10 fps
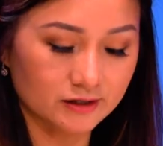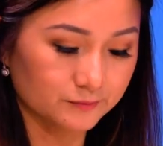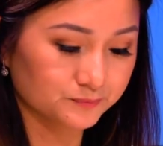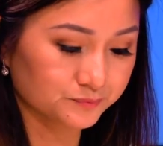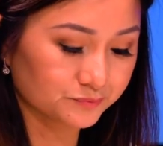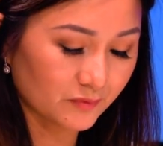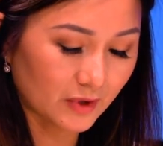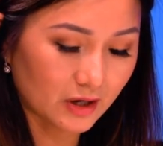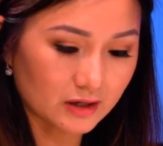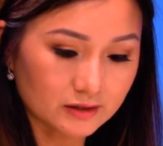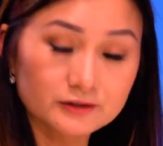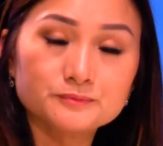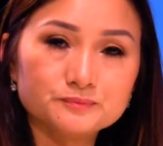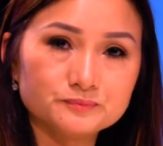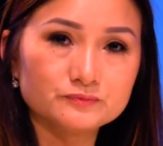um,
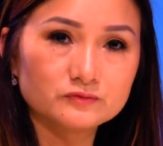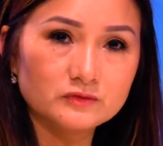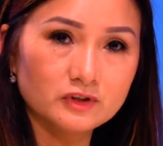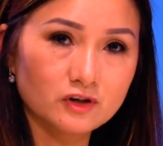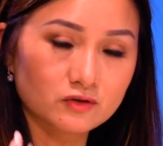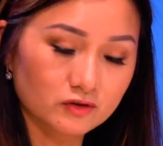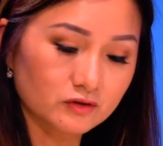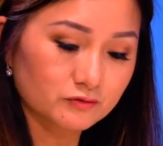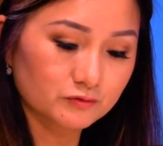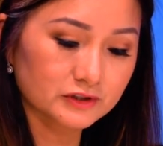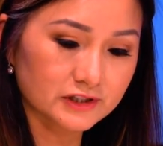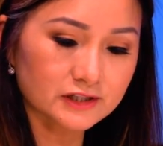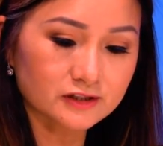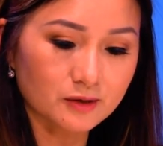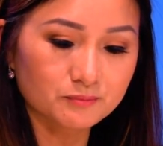um, you know,
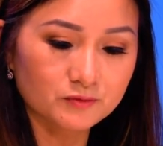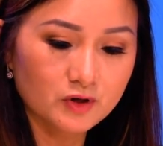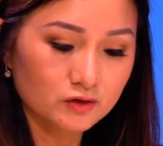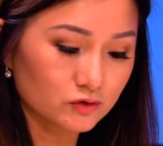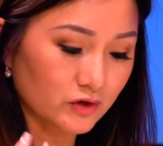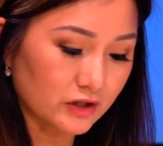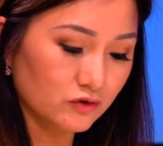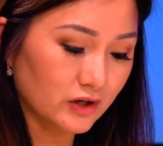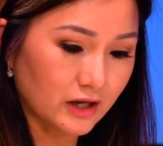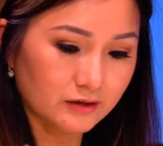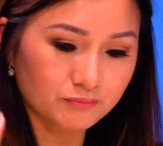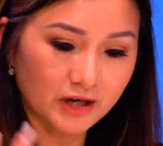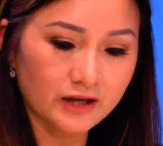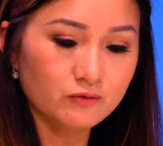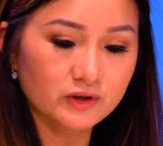system, so then you can
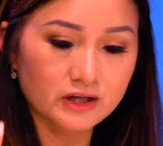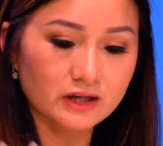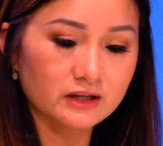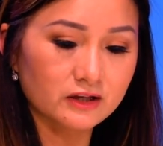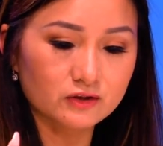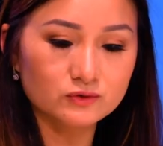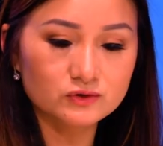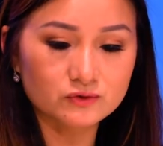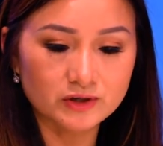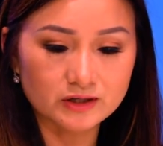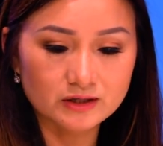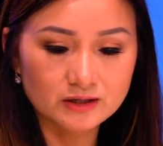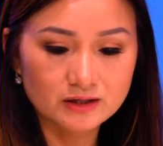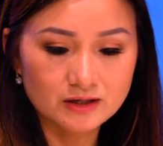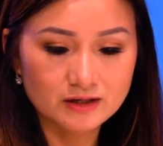play with it and get used to it.
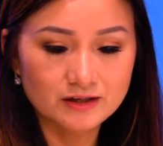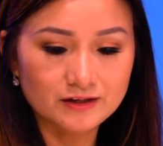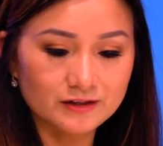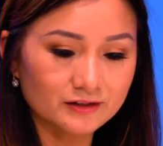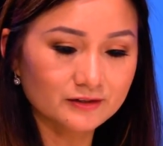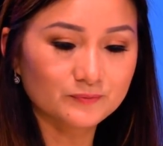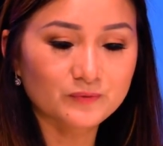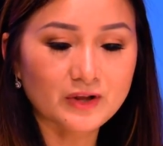uh,